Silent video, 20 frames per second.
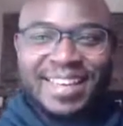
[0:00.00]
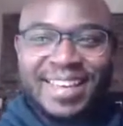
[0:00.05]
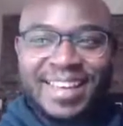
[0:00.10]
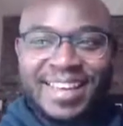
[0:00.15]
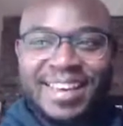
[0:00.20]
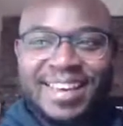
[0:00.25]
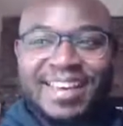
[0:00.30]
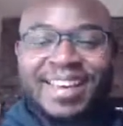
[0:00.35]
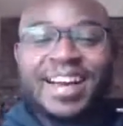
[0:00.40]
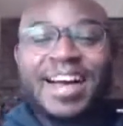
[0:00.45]

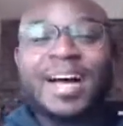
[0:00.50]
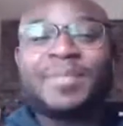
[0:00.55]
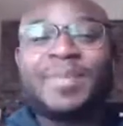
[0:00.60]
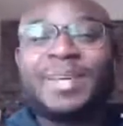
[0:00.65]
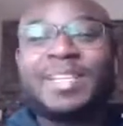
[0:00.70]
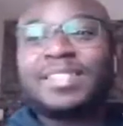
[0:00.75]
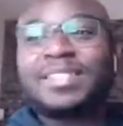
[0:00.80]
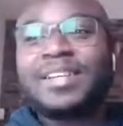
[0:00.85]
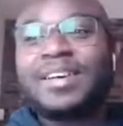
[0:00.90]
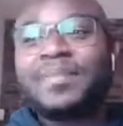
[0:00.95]

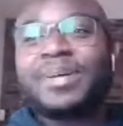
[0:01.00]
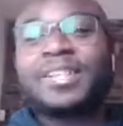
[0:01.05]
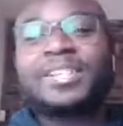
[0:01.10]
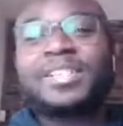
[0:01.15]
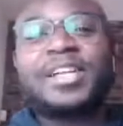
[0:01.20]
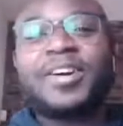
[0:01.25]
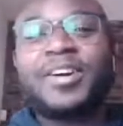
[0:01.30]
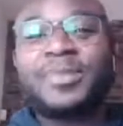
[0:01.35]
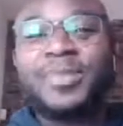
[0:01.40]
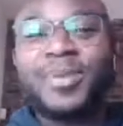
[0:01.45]
comments. But
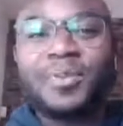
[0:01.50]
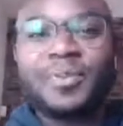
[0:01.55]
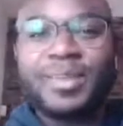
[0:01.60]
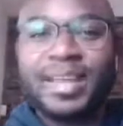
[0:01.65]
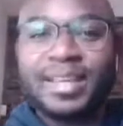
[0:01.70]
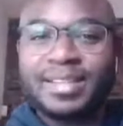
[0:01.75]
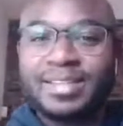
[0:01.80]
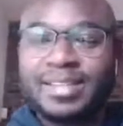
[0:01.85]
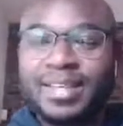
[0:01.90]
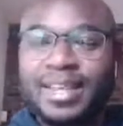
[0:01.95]
share with me your
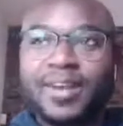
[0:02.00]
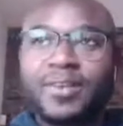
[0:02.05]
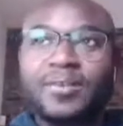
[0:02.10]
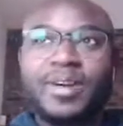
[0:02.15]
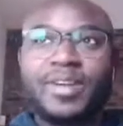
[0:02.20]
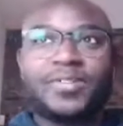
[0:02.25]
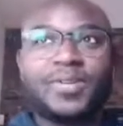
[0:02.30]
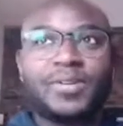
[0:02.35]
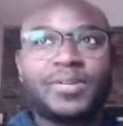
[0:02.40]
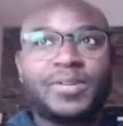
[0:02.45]
biggest
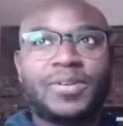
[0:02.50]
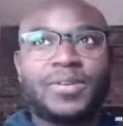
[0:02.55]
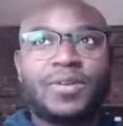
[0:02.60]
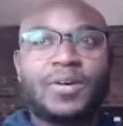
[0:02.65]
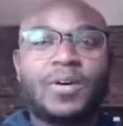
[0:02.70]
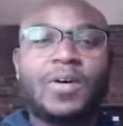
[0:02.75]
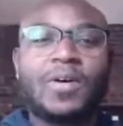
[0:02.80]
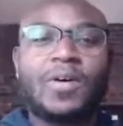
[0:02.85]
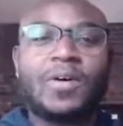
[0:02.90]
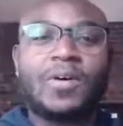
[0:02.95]
takeaways from this
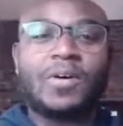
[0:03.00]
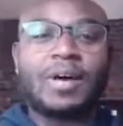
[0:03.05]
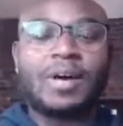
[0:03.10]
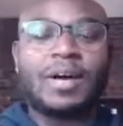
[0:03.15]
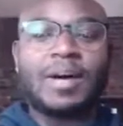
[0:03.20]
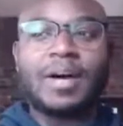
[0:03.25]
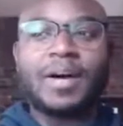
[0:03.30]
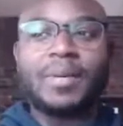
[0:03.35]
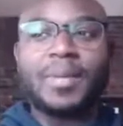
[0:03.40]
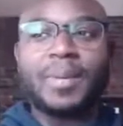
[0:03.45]
call.
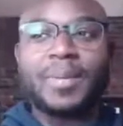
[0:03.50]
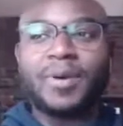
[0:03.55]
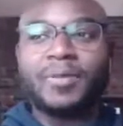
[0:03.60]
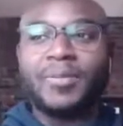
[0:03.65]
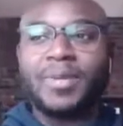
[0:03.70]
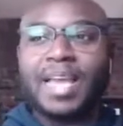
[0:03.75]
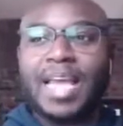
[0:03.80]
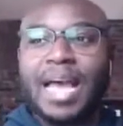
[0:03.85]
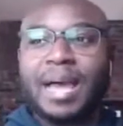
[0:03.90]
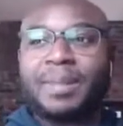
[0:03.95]
I'm going to
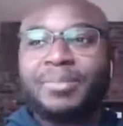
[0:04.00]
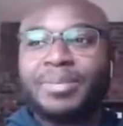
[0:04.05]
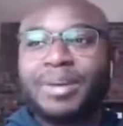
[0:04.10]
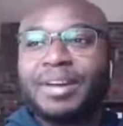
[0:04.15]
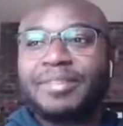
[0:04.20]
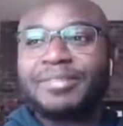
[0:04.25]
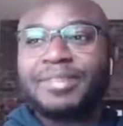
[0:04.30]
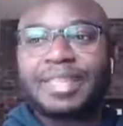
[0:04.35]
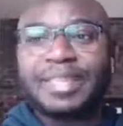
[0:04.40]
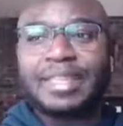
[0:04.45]
recap
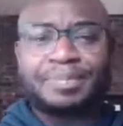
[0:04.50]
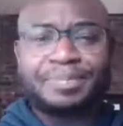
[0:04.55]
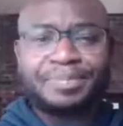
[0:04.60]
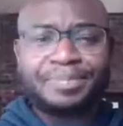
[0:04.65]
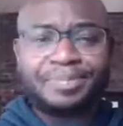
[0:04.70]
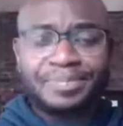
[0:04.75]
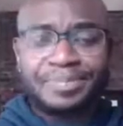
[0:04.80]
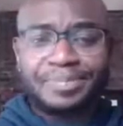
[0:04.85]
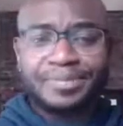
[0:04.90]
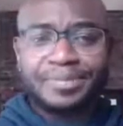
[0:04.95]
briefly,
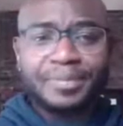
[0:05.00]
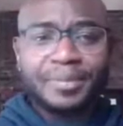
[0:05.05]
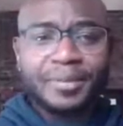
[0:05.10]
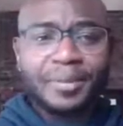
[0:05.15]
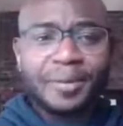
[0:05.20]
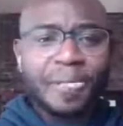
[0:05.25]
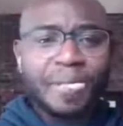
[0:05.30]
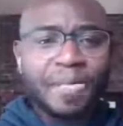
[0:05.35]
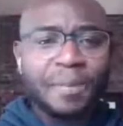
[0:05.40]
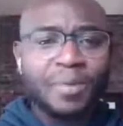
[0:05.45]

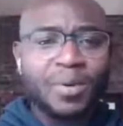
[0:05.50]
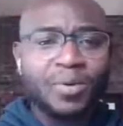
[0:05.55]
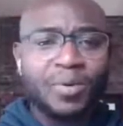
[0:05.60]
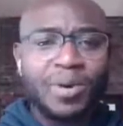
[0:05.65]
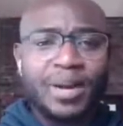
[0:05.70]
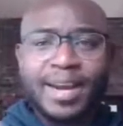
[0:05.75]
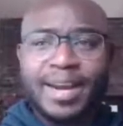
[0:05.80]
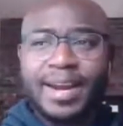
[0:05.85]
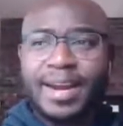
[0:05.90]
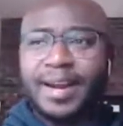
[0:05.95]
but want
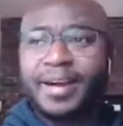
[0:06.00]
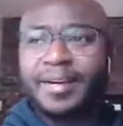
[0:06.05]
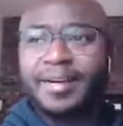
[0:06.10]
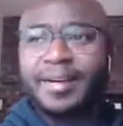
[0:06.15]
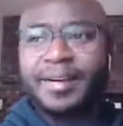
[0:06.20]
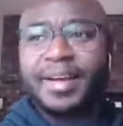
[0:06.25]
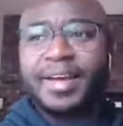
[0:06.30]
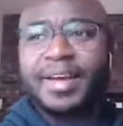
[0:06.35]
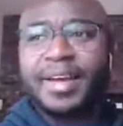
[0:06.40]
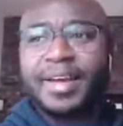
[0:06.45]
to hear
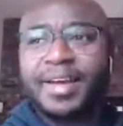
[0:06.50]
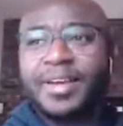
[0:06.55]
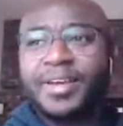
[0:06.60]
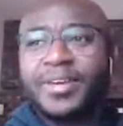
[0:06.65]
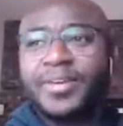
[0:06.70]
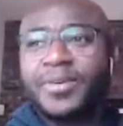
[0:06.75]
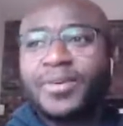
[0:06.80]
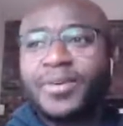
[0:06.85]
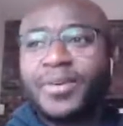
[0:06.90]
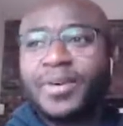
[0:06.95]

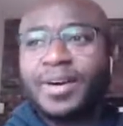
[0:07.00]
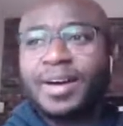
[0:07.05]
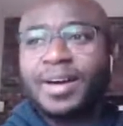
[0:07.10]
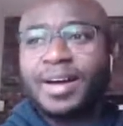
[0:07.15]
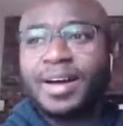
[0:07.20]
your